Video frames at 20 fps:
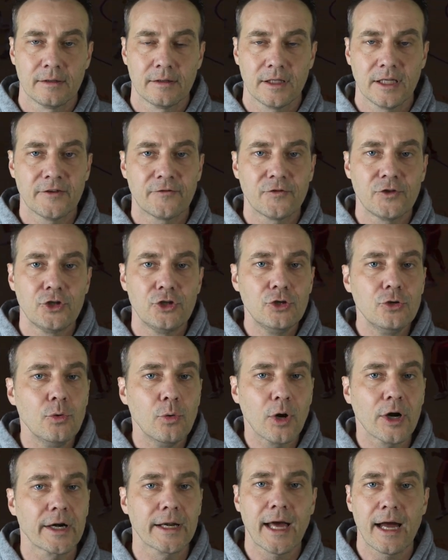If
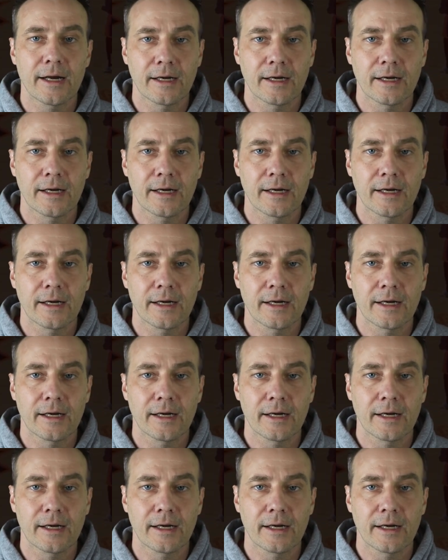you are not